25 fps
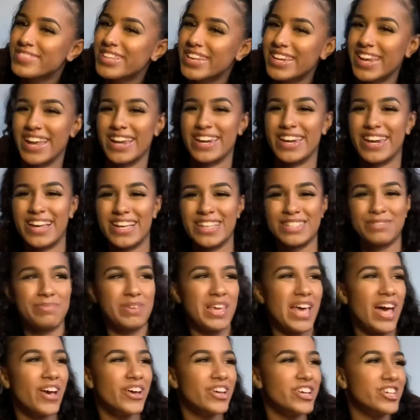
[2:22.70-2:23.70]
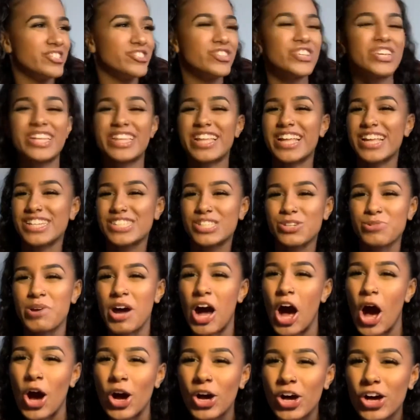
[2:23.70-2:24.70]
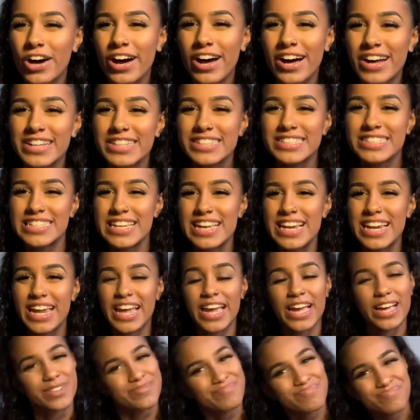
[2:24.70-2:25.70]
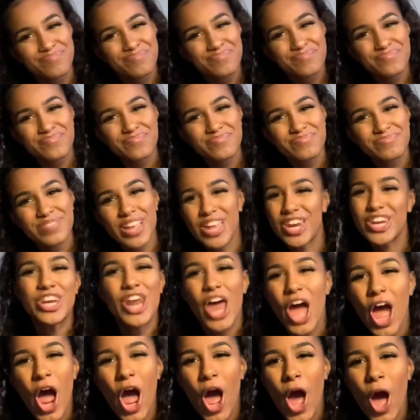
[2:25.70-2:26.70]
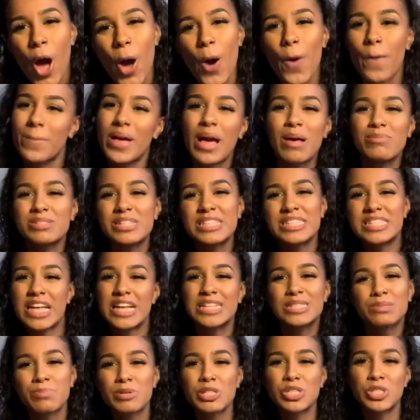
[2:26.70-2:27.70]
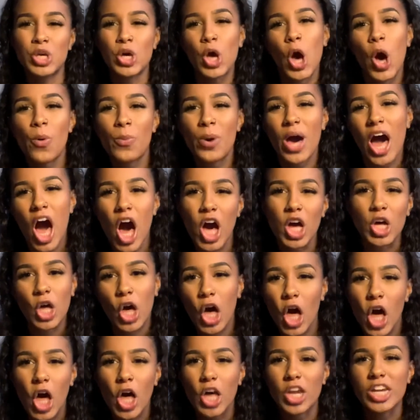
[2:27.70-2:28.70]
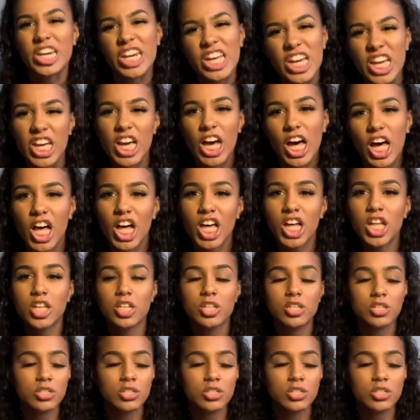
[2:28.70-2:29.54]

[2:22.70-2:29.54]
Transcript: Like, niggas be out here drinking that shit with alcohol and shit. Like, no, Pepsi's not supposed to go with alcohol, nigga.